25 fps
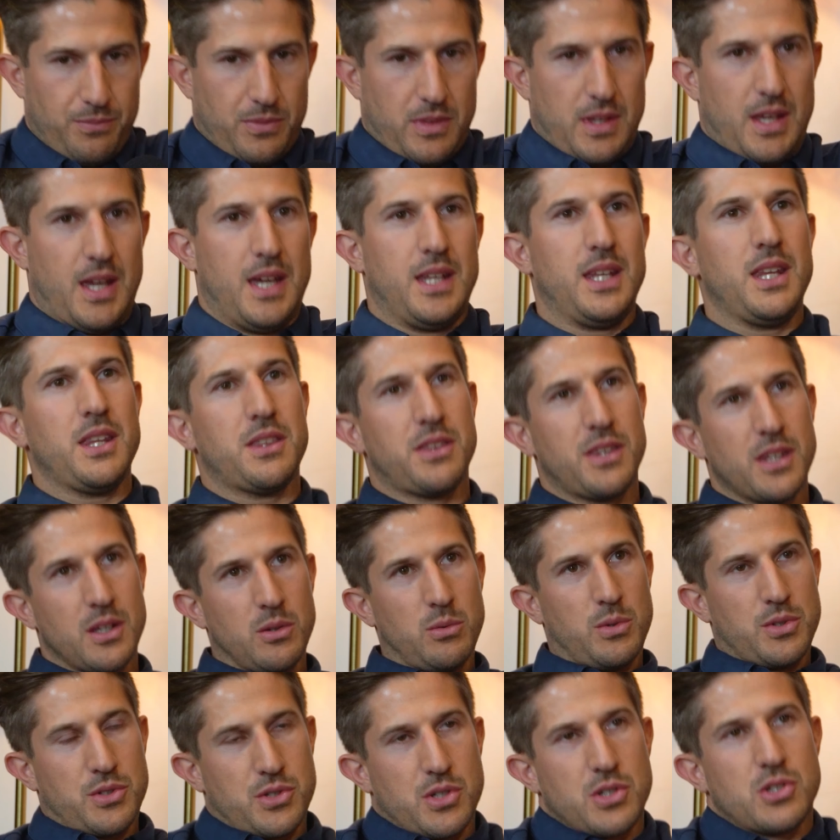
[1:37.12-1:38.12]
anything
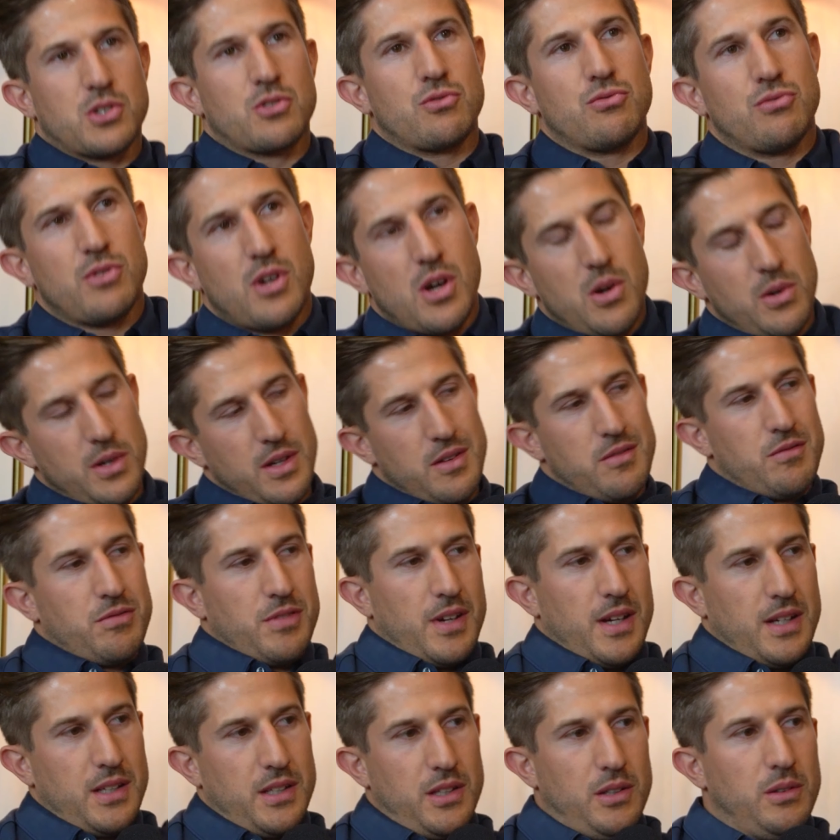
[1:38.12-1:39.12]
which has grown in
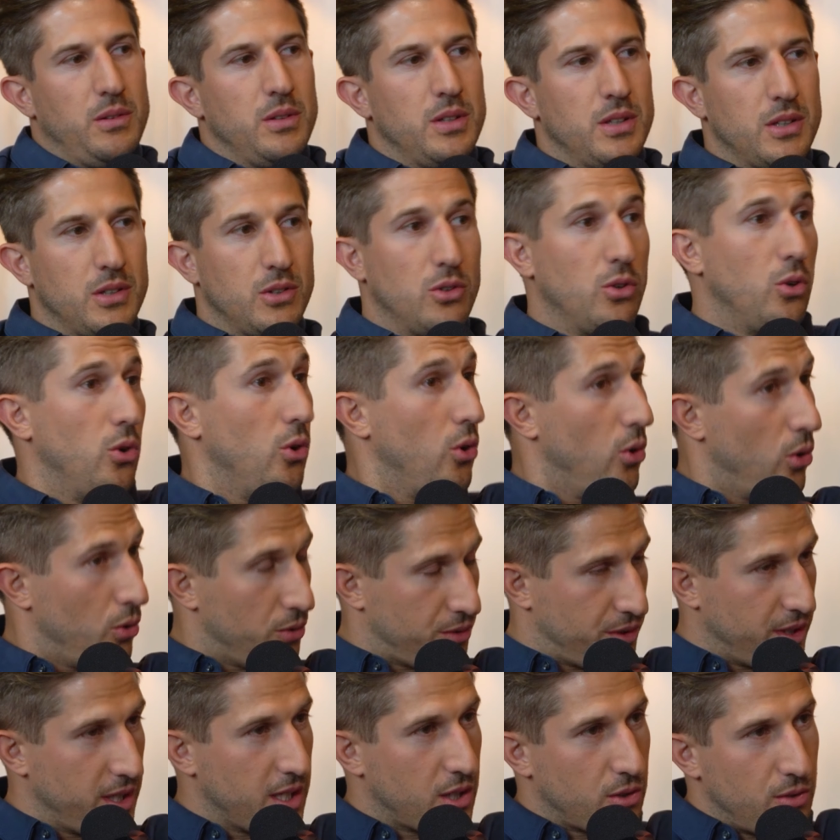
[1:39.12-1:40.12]
value or
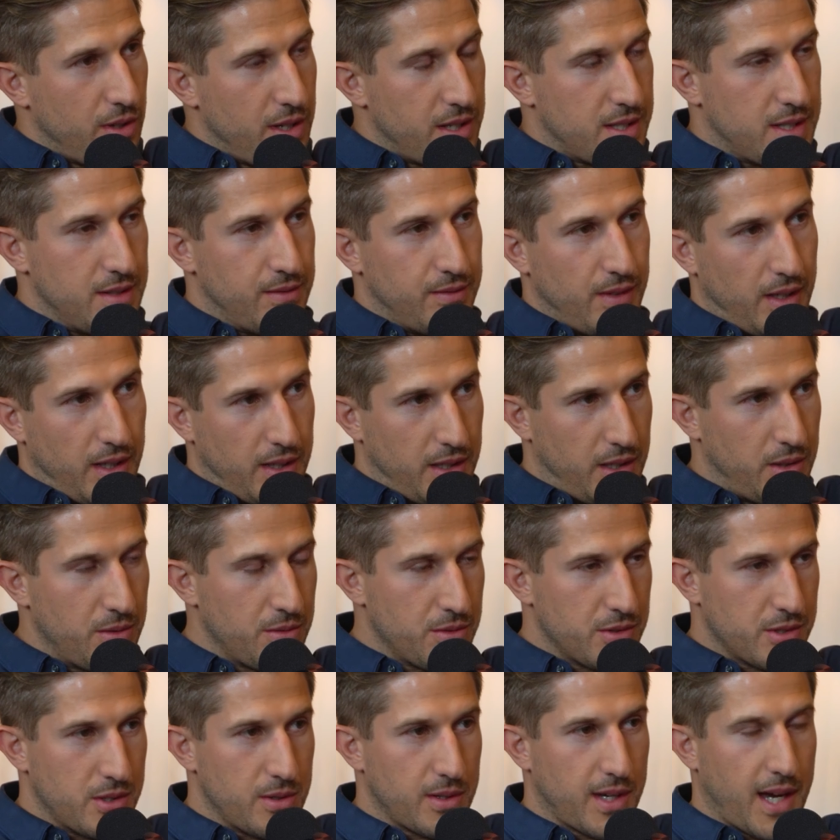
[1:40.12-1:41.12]
decreased in value.
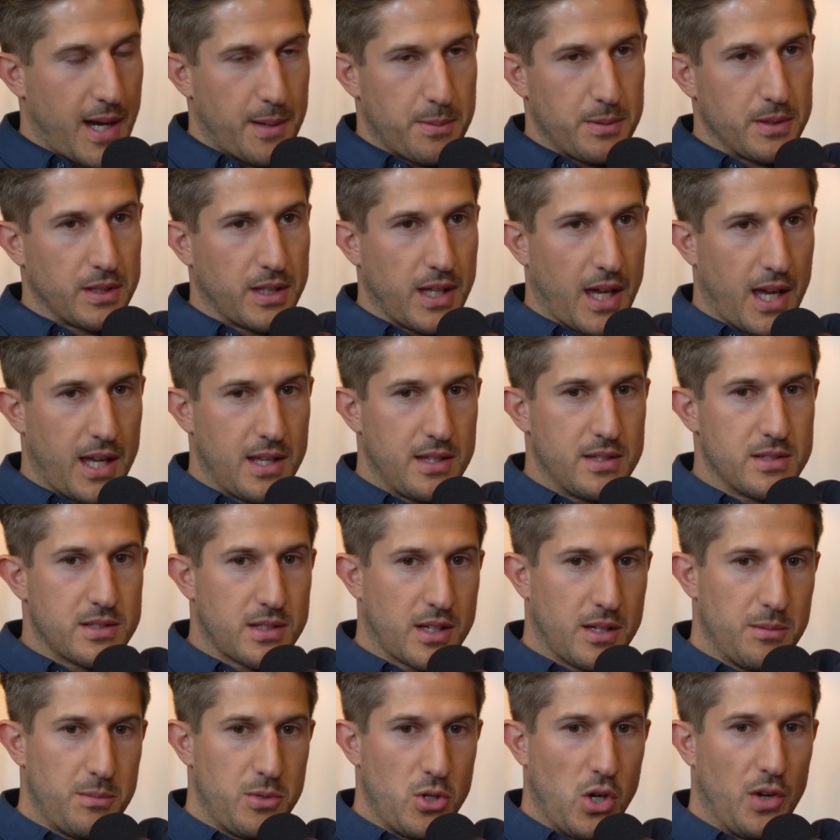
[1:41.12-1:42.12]
So capital gains
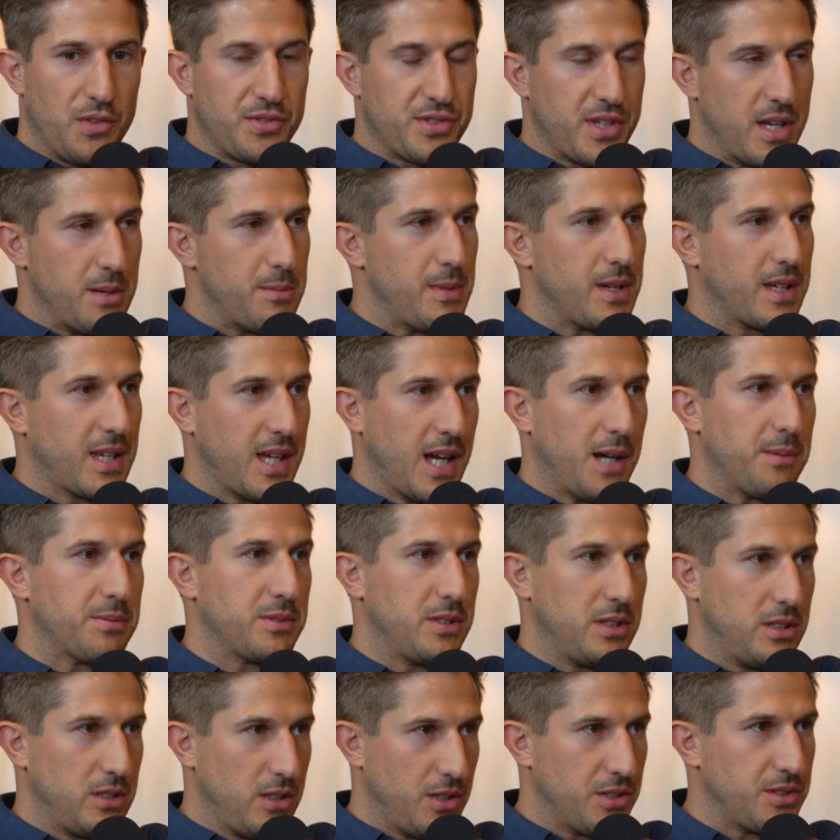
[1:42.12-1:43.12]
can be offset by
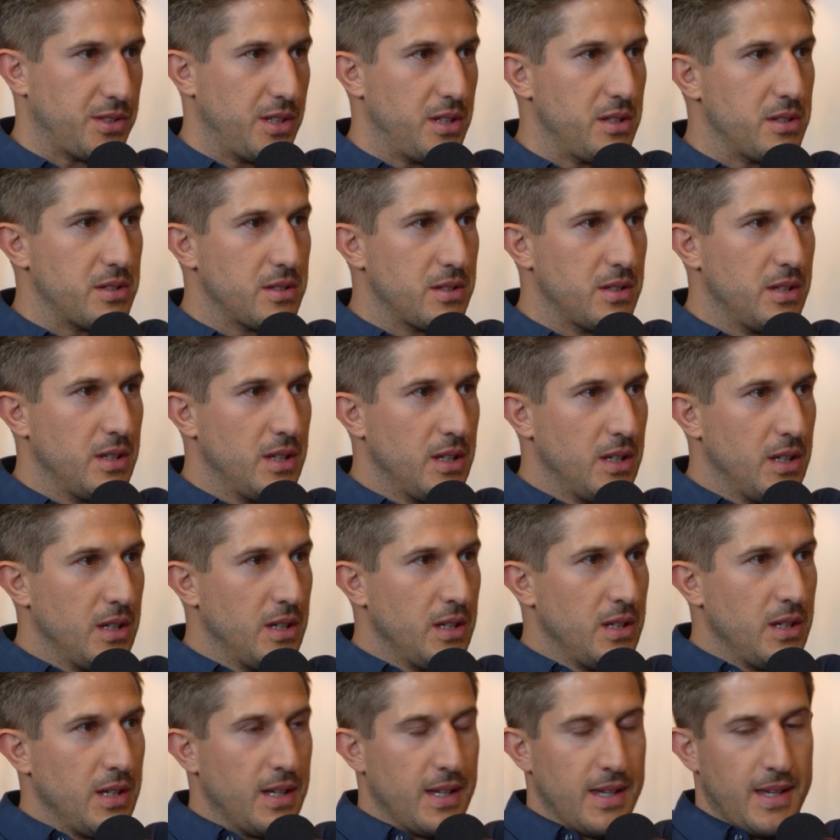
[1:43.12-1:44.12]
capital losses.
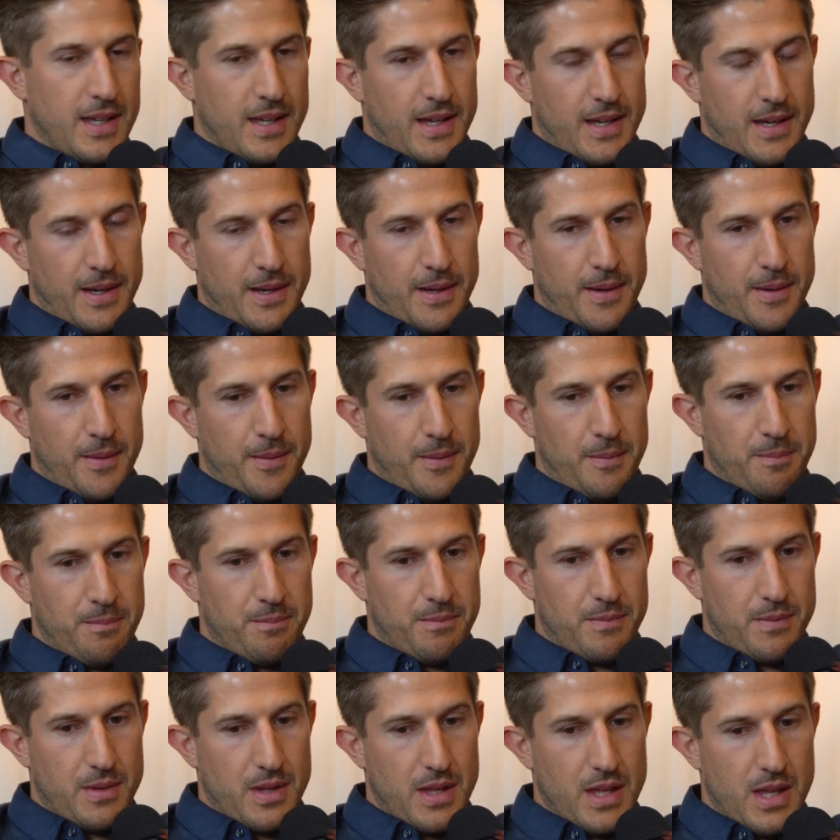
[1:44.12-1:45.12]
And
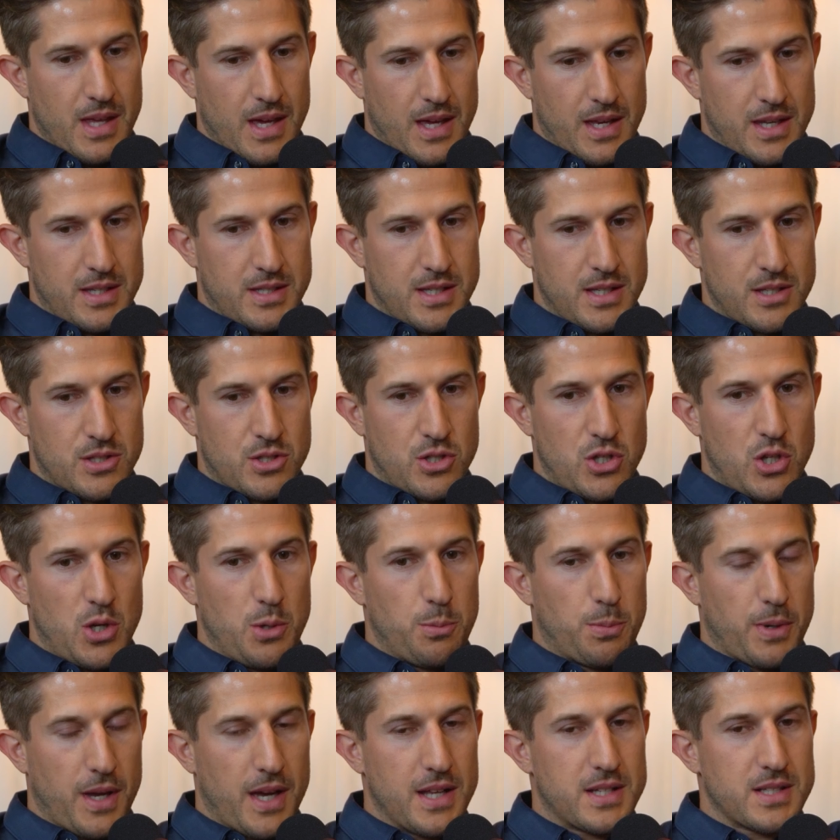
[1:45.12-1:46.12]
essentially you
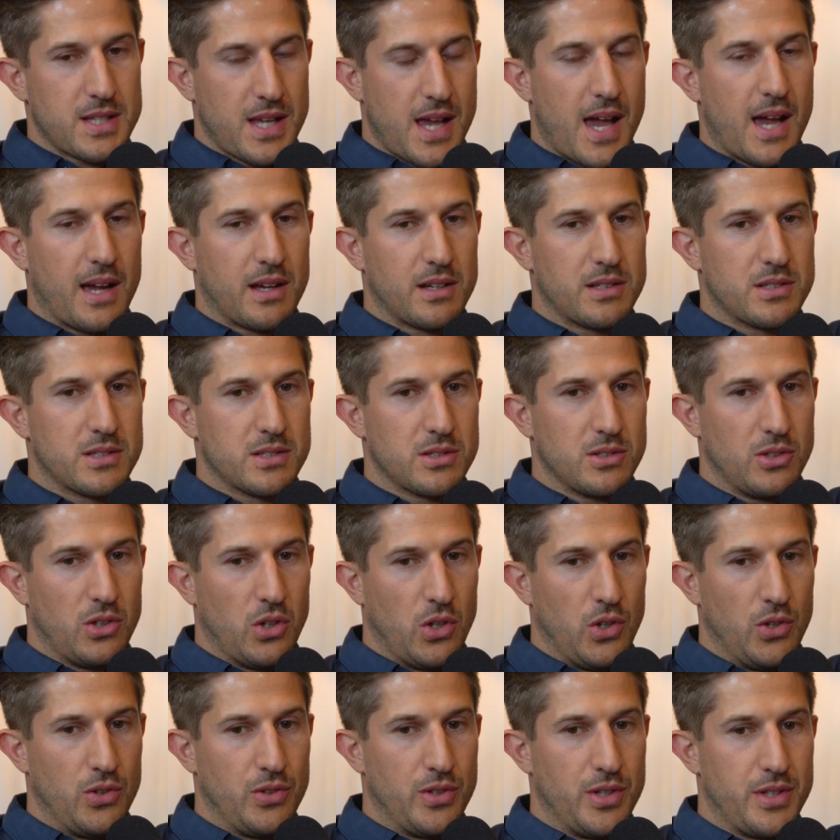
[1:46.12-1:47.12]
pay a tax
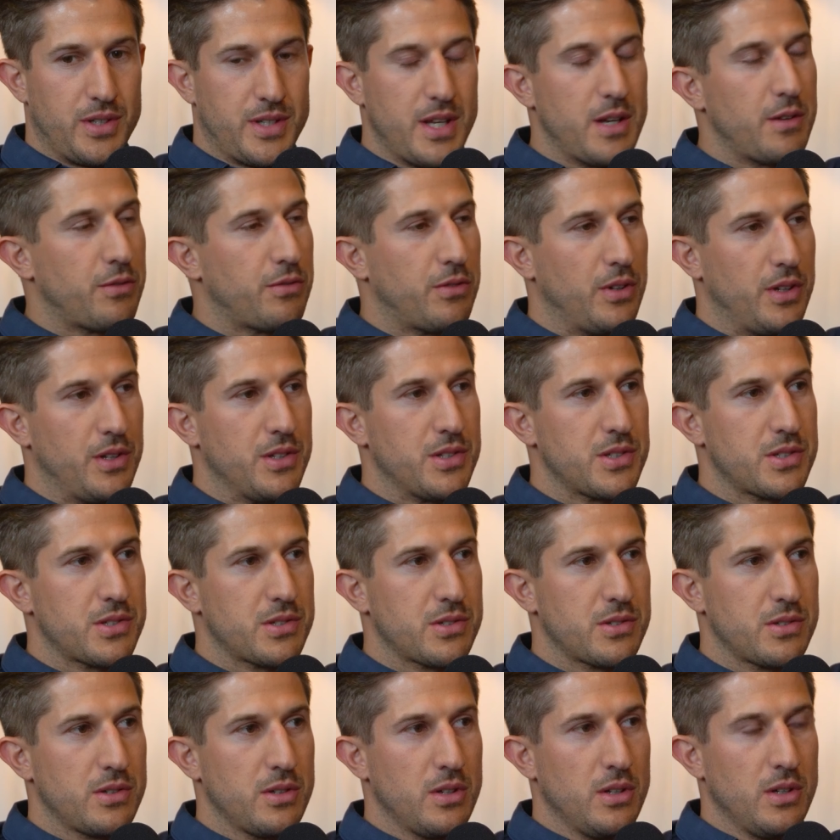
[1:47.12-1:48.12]
on the
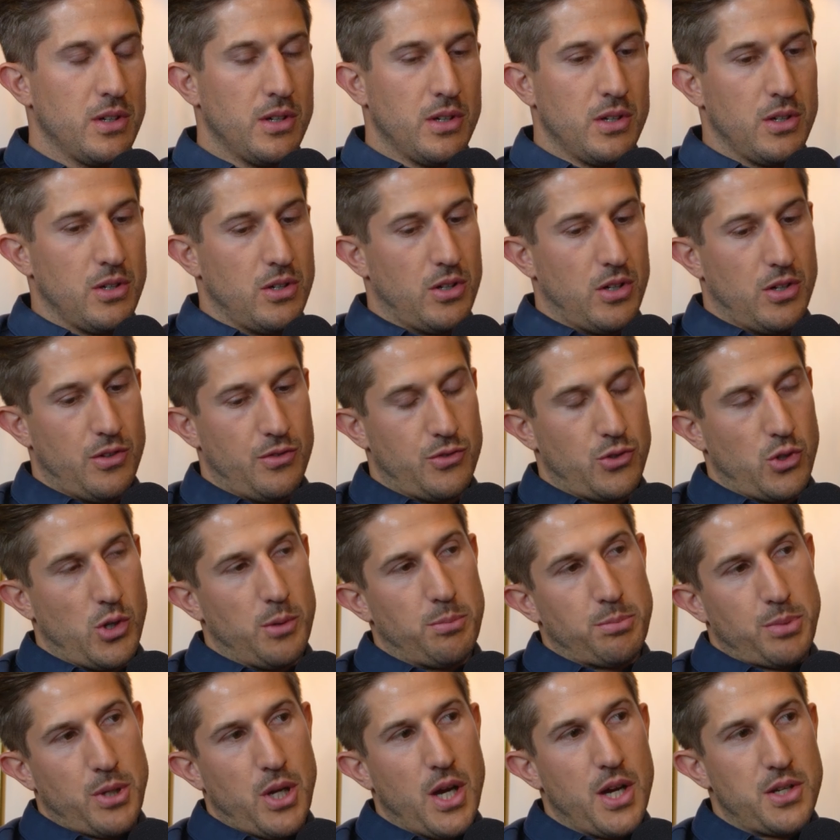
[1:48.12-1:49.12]
difference of your
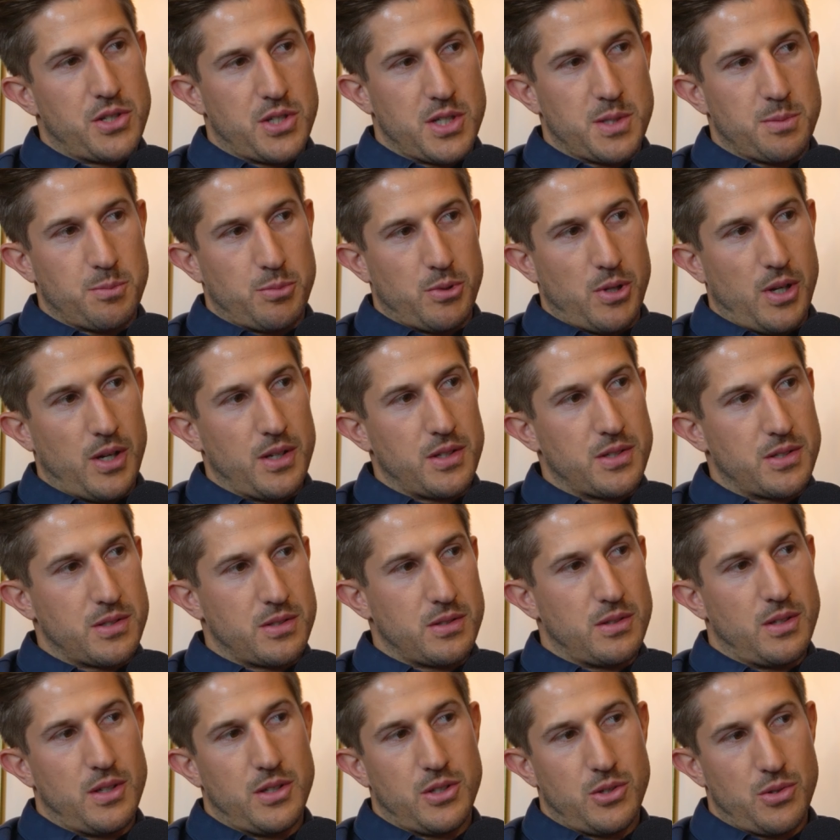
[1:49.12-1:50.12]
purchase
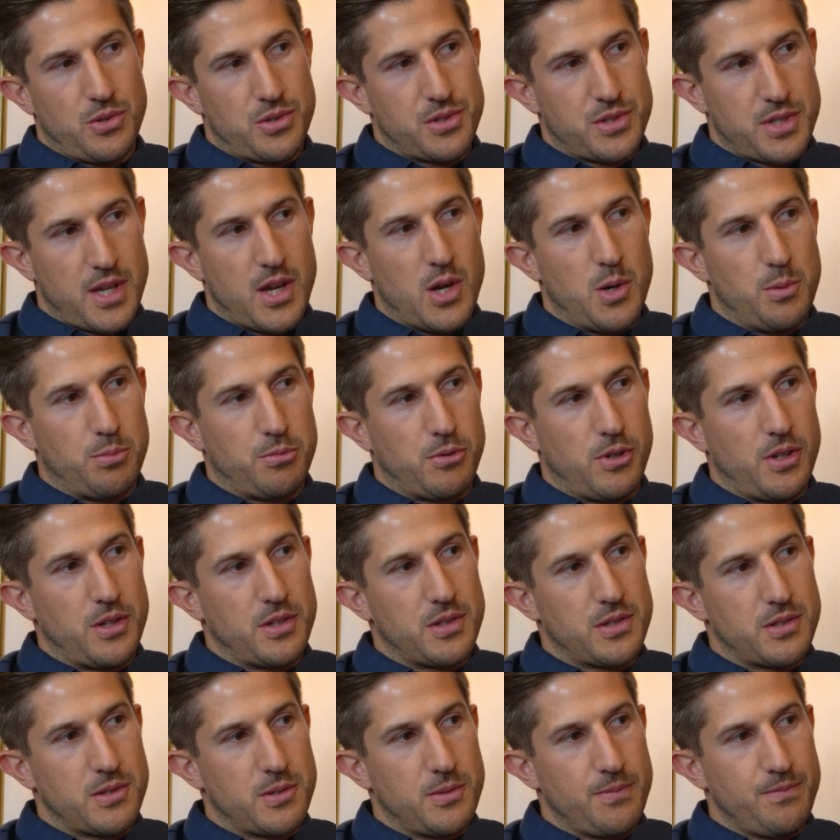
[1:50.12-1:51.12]
price and your sale
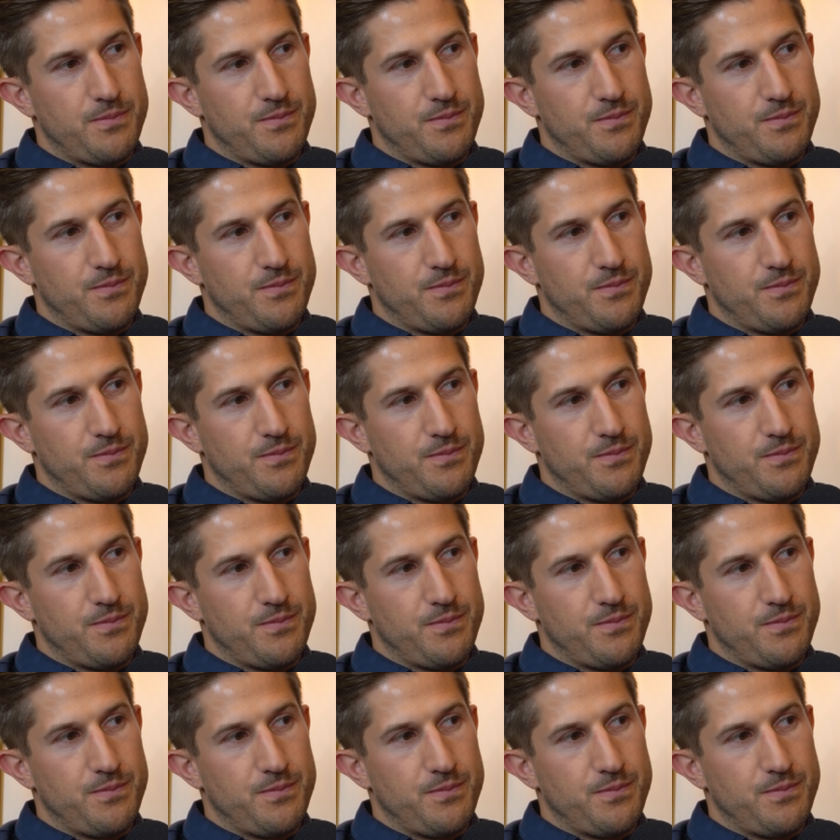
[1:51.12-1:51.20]
price.